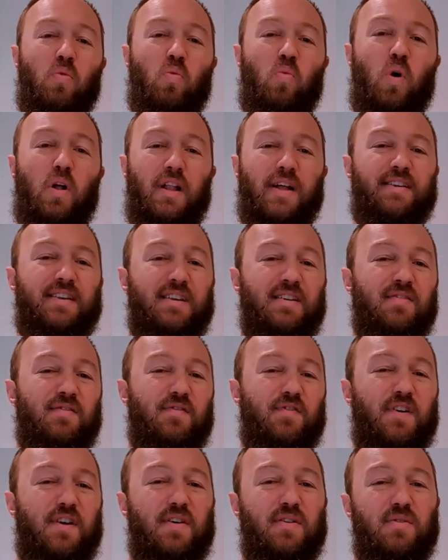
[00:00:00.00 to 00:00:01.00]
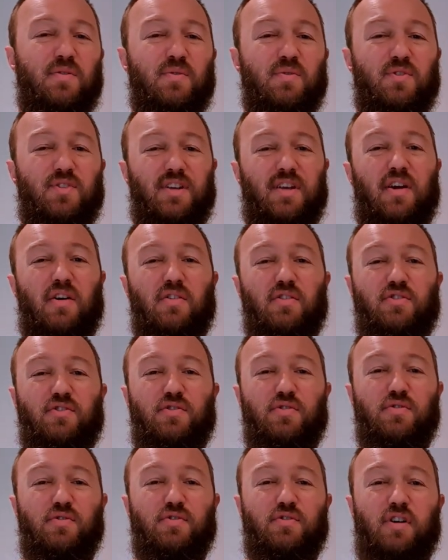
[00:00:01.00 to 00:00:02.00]
While I didn't feel
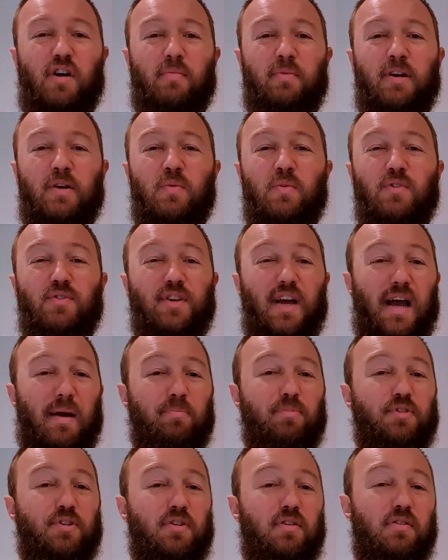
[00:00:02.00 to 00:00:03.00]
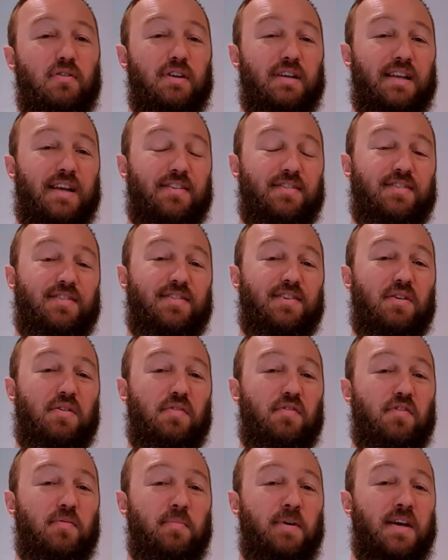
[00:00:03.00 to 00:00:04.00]
CO2 scrubbing was absolutely
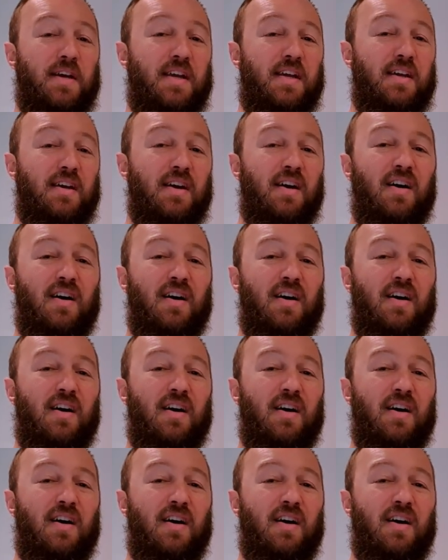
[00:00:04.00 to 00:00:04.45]
necessary for me,